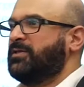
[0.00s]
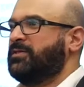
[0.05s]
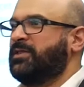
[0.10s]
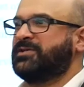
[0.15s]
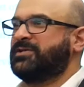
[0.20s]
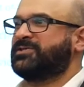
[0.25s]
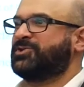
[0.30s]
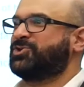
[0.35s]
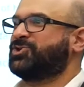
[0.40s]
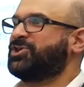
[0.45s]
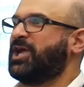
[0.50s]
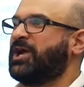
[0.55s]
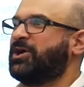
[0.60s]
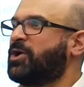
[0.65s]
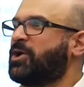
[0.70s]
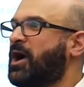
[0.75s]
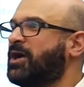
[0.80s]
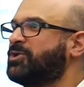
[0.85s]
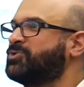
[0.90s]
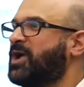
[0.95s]
there's a shared
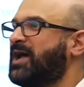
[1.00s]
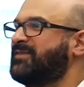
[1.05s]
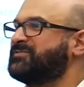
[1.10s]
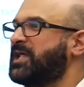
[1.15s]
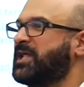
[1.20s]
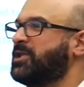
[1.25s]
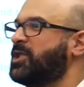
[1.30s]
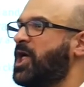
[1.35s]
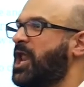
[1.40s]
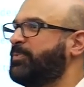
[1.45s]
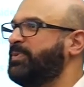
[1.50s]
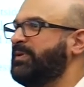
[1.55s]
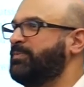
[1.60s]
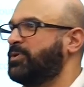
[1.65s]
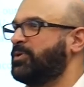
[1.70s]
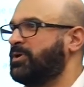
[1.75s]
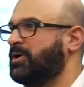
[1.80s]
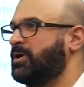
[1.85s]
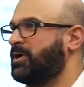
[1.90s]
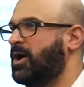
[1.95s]
hard drives that a lot of
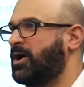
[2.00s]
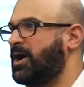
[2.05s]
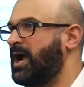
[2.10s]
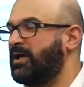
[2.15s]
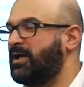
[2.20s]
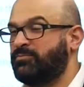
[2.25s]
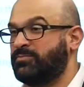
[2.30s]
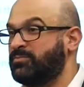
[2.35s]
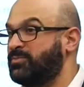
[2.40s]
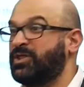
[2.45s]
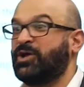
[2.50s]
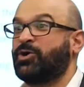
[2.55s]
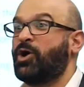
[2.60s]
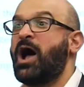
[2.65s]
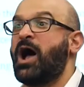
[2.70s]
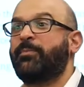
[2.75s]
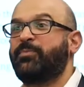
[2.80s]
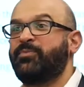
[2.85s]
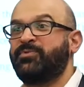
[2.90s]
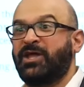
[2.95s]
people are, are their,
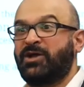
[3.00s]
op,